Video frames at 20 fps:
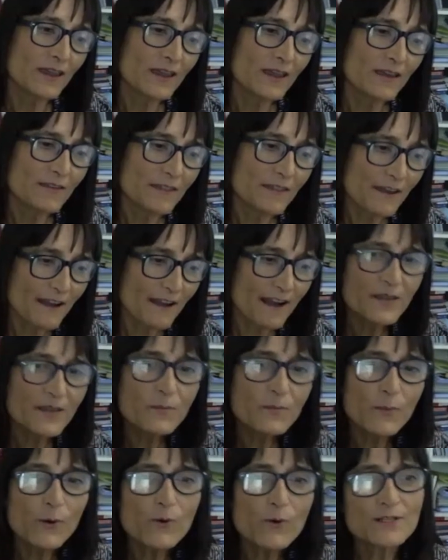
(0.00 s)
they are
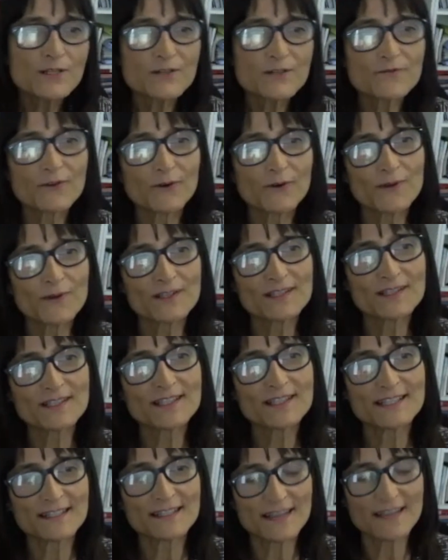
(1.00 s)
important for the city.